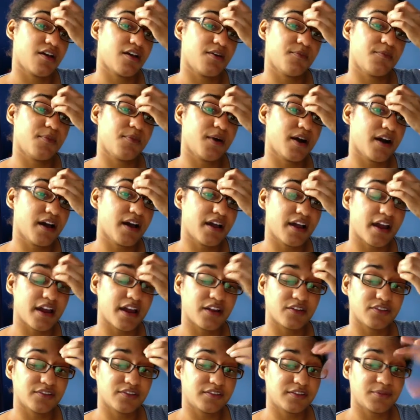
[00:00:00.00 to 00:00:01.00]
But I
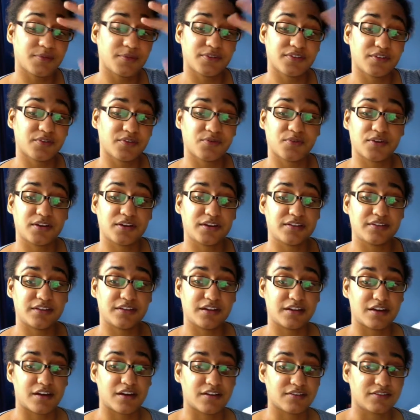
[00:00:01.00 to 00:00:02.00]
don't see myself reading
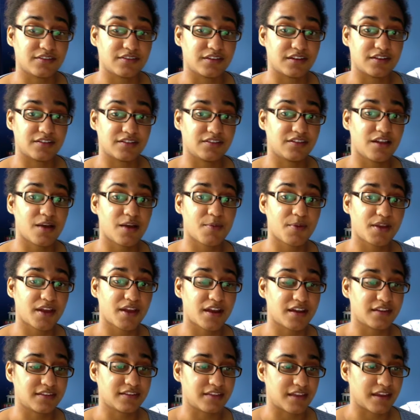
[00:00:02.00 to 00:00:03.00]
Jane Austen. Not my
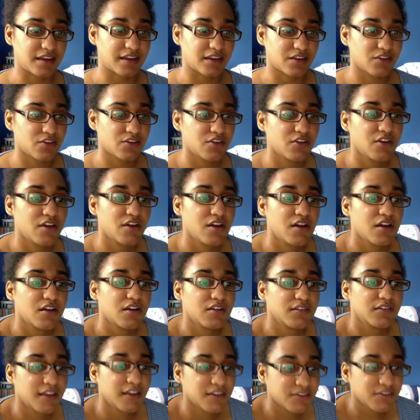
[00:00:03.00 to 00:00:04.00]
kind of thing.
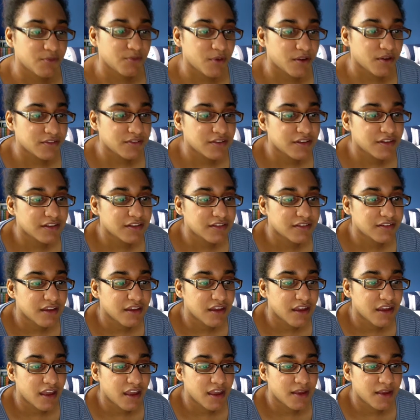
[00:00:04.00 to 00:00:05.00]
Next question is
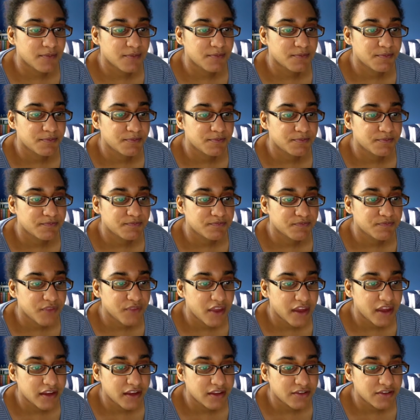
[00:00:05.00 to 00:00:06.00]
a
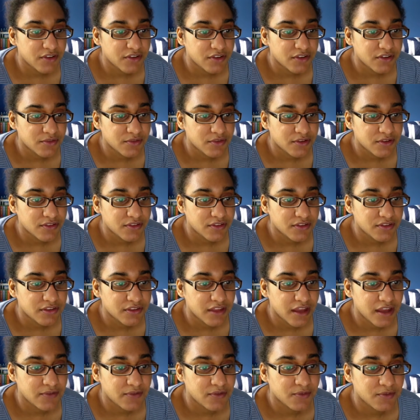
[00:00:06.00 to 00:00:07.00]
any genres you
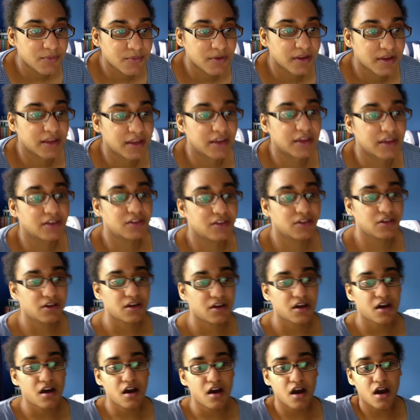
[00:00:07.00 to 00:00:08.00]
never read.
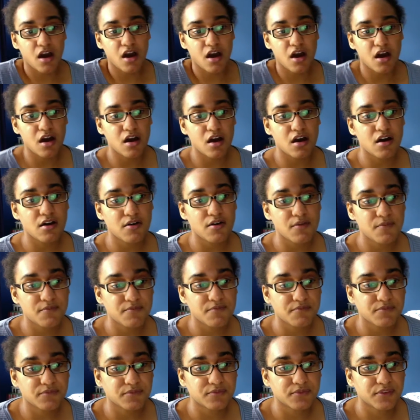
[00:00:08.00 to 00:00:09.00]
Um,
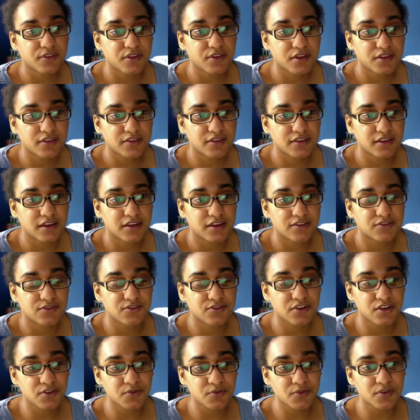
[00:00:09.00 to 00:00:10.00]
Let's see, a
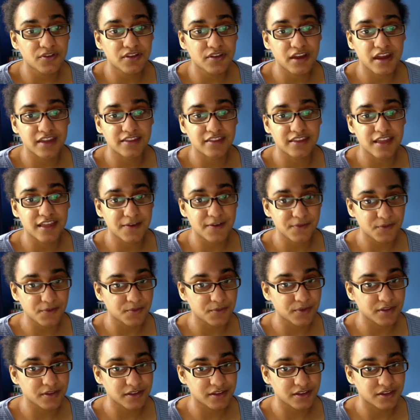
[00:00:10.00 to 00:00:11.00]
genre that I never
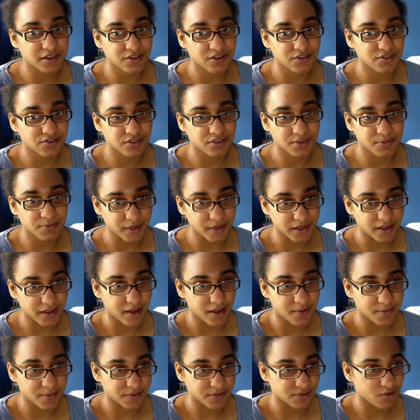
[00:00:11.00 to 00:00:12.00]
really usually pick
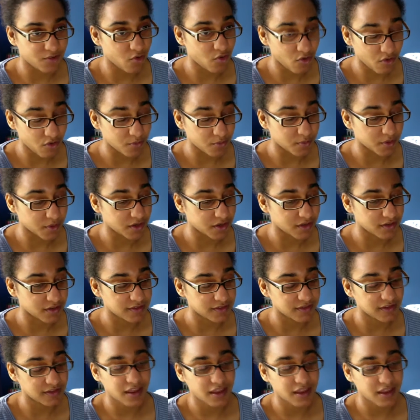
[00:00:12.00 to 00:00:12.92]
up is horror books.